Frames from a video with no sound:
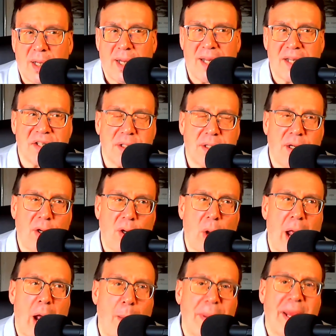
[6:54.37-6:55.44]
is
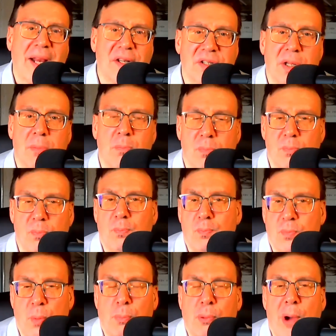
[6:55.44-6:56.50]
how big is the
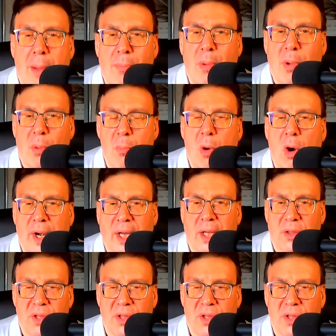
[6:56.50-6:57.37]
probable market,